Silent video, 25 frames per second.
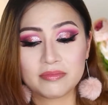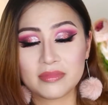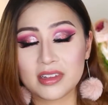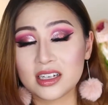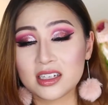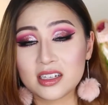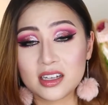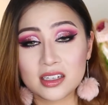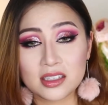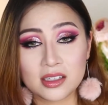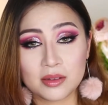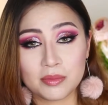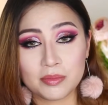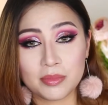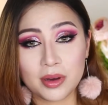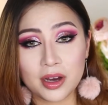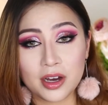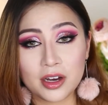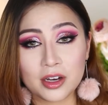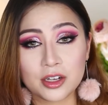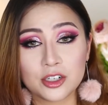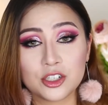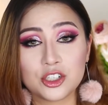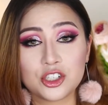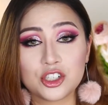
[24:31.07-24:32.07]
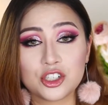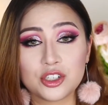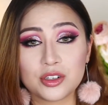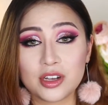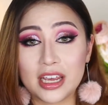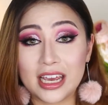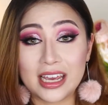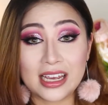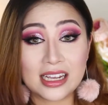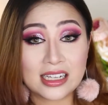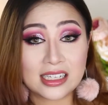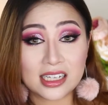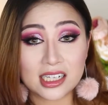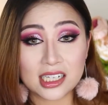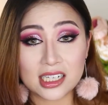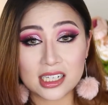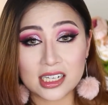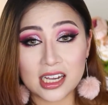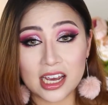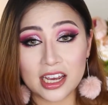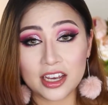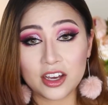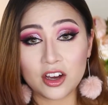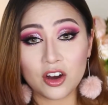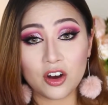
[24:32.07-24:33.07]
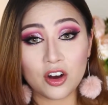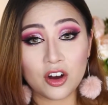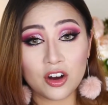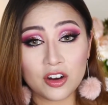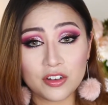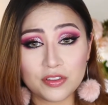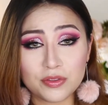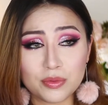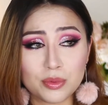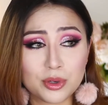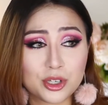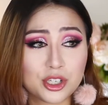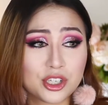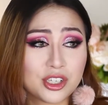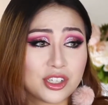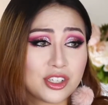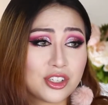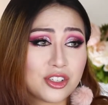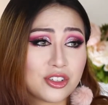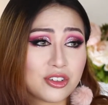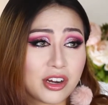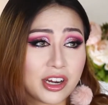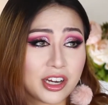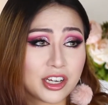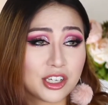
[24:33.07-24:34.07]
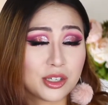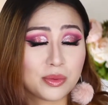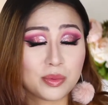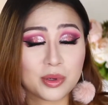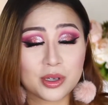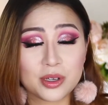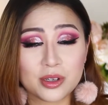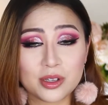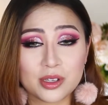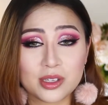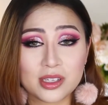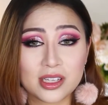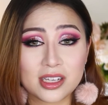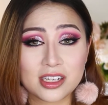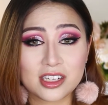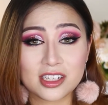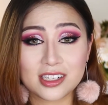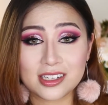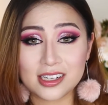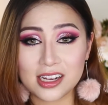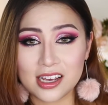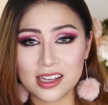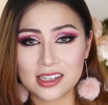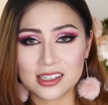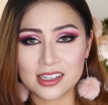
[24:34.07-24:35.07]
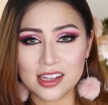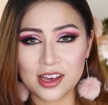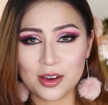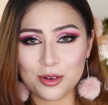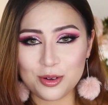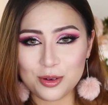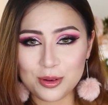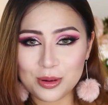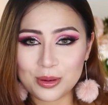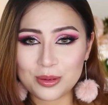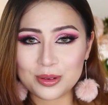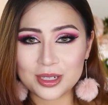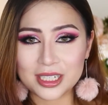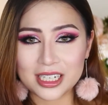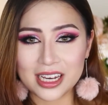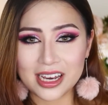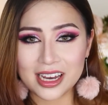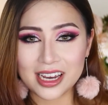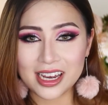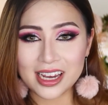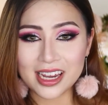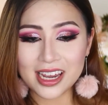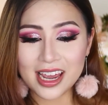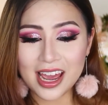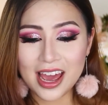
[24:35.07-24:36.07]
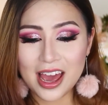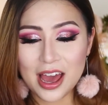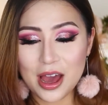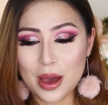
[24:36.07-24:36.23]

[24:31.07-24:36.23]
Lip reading: It doesn't budge. Easy to take off, which is strange because it stays there all day,